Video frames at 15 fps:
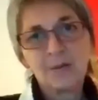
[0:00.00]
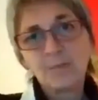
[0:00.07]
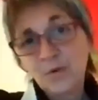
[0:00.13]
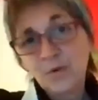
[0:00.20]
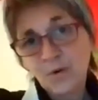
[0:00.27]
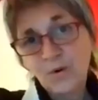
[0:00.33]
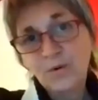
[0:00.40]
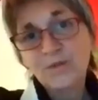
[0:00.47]
a
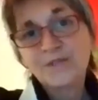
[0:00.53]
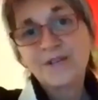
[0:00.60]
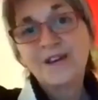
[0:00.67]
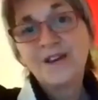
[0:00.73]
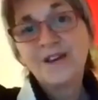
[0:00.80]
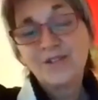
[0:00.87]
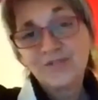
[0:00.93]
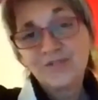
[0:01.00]
broad
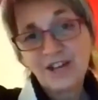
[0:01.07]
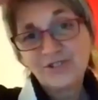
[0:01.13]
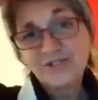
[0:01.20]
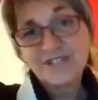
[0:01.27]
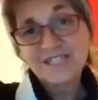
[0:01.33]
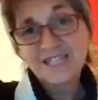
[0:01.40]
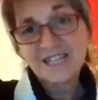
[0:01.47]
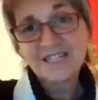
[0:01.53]

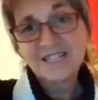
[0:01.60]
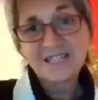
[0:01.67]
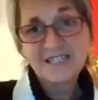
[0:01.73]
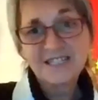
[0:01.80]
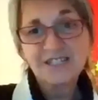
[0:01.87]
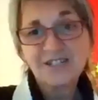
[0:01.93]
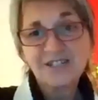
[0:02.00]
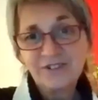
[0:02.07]

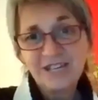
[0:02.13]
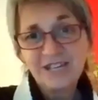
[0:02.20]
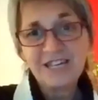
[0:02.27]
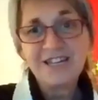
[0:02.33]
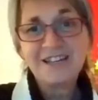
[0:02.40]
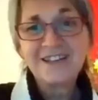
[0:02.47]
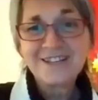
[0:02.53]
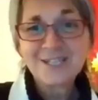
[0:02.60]

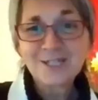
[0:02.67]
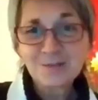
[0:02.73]
360-degree